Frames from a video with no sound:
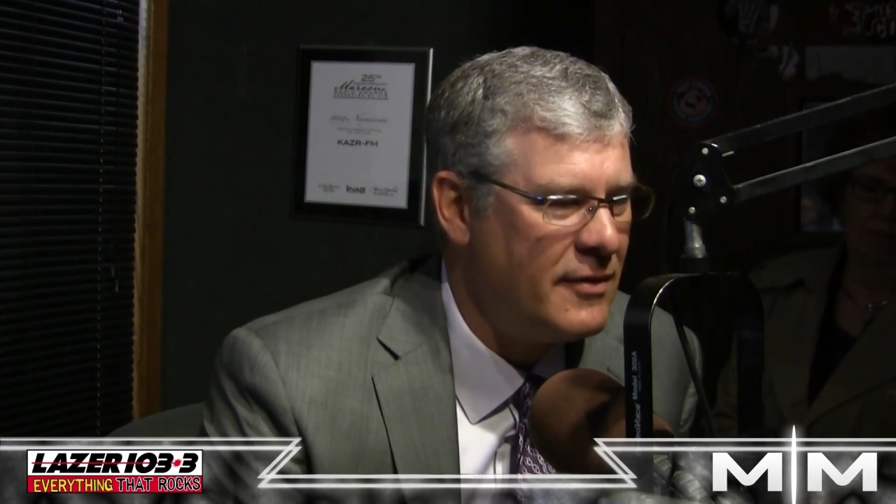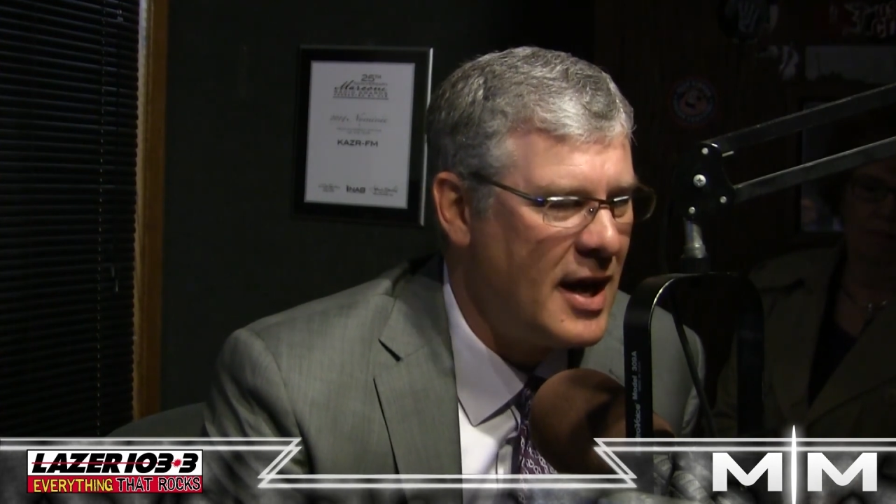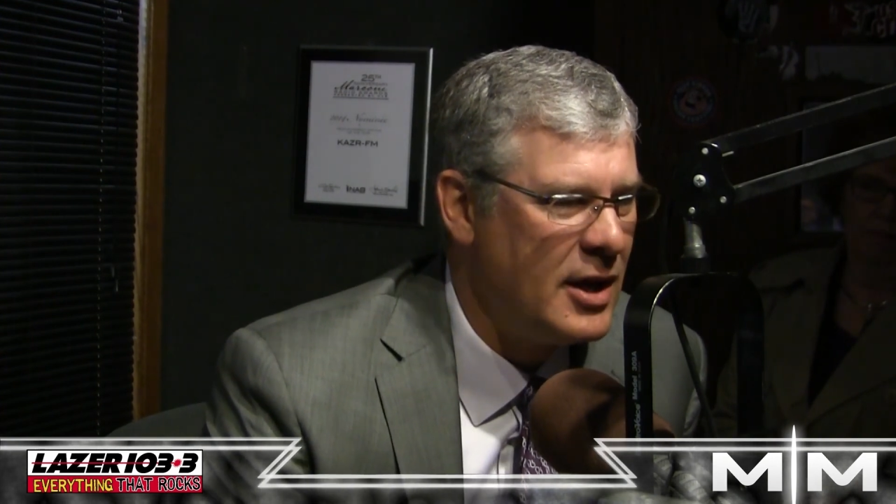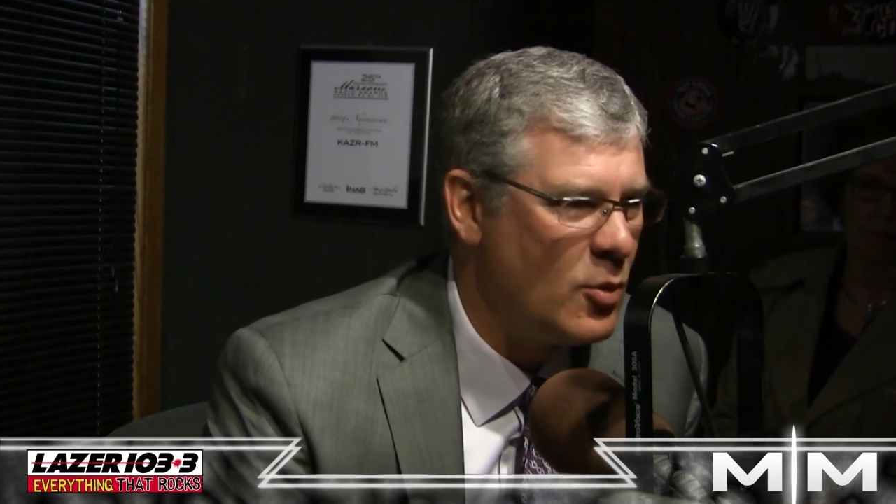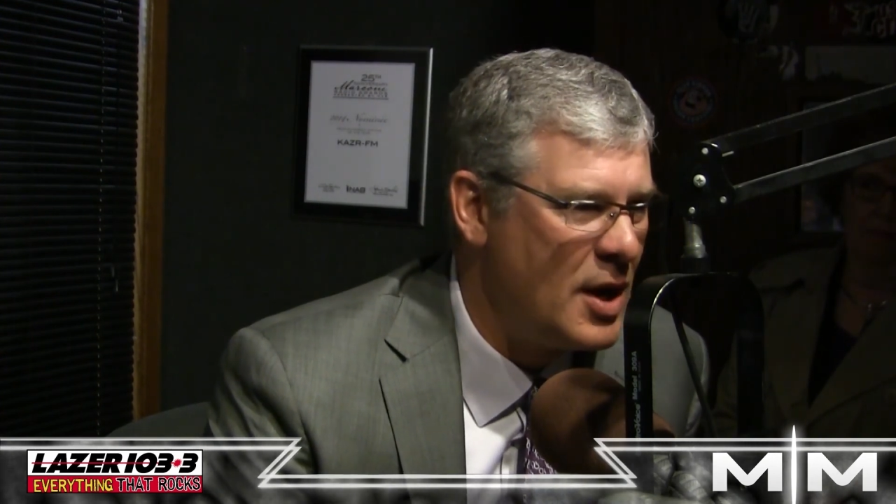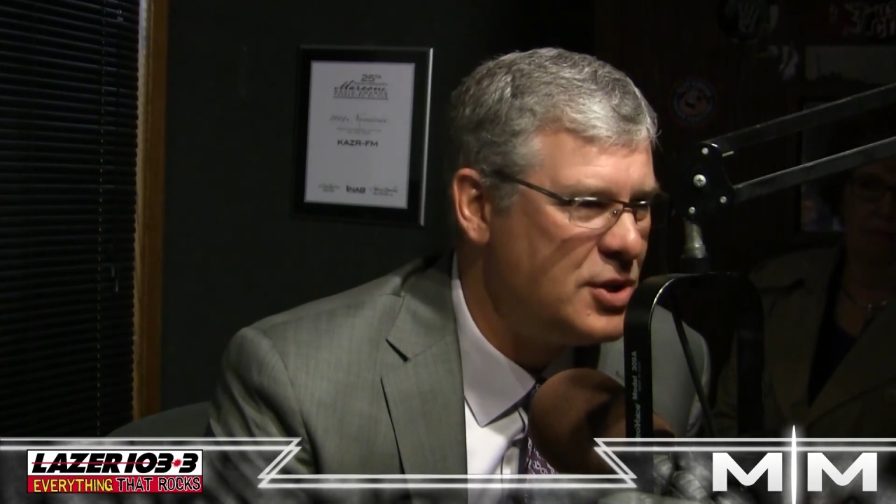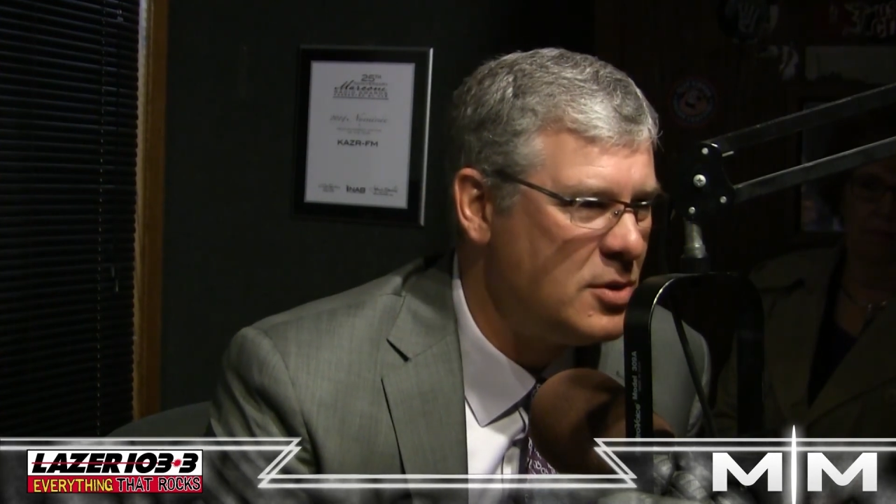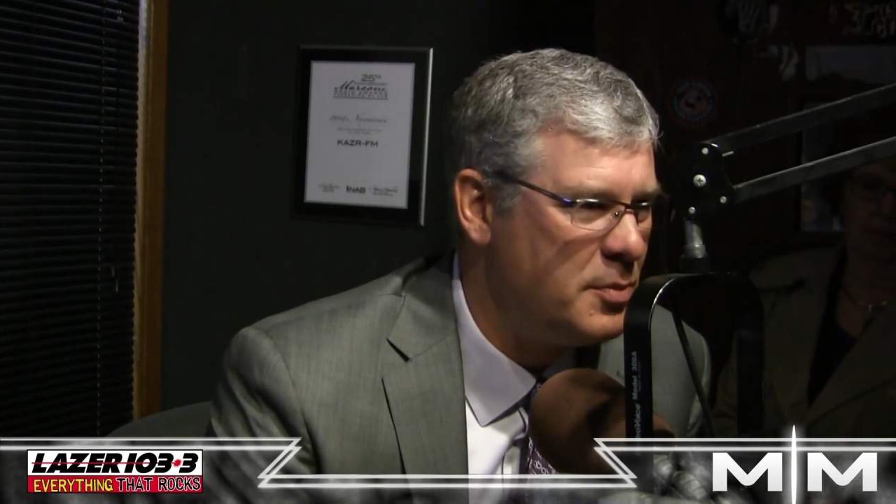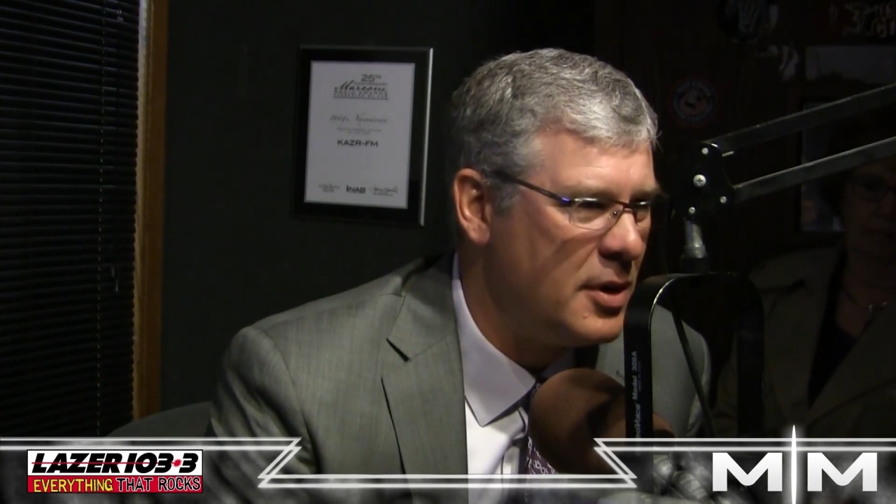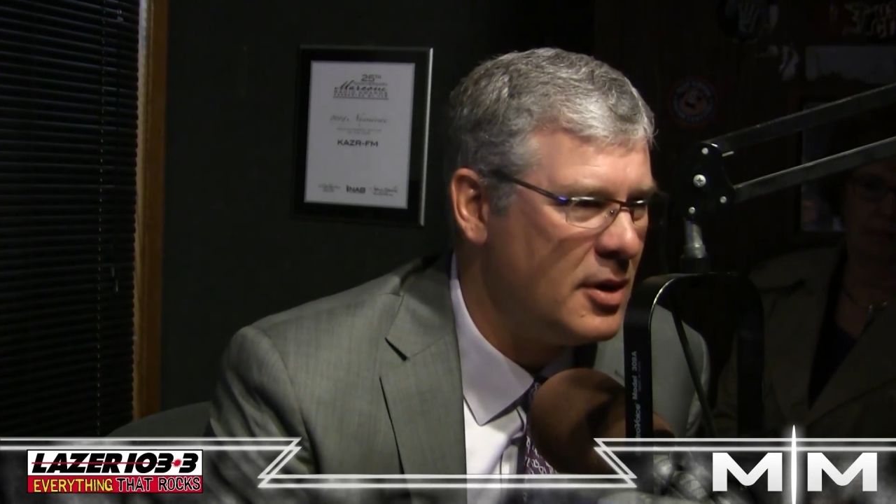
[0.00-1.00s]

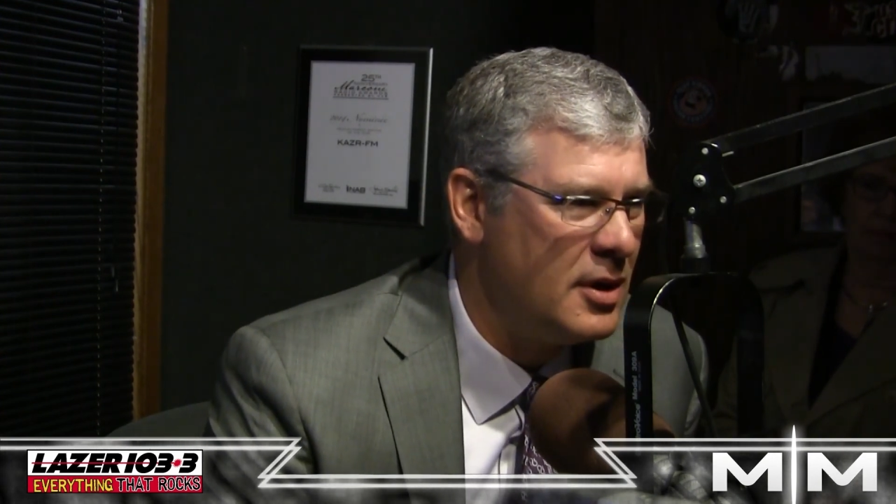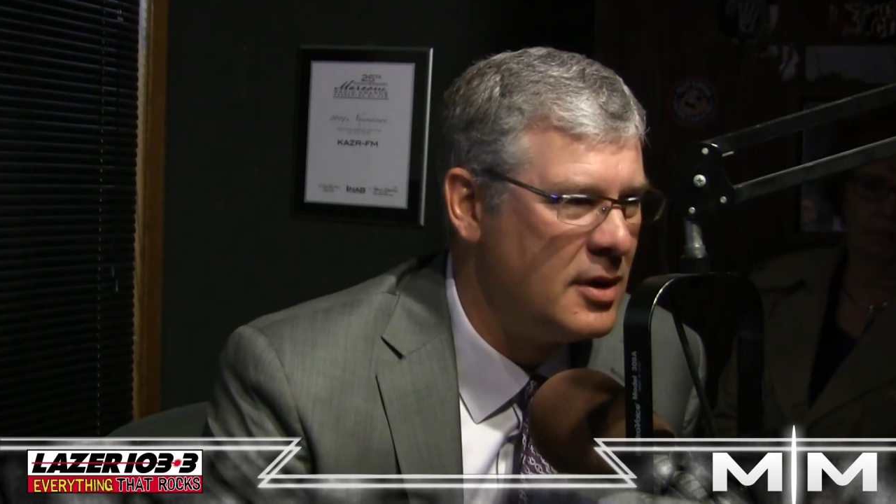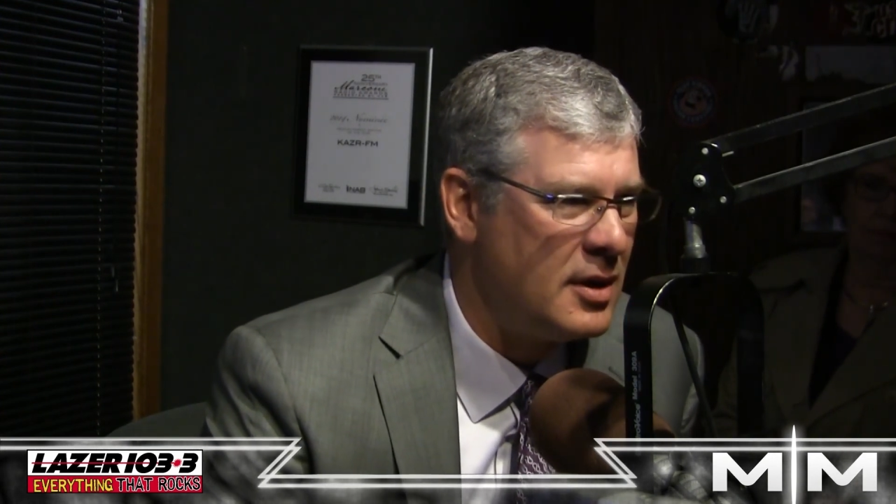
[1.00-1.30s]
evaluation period,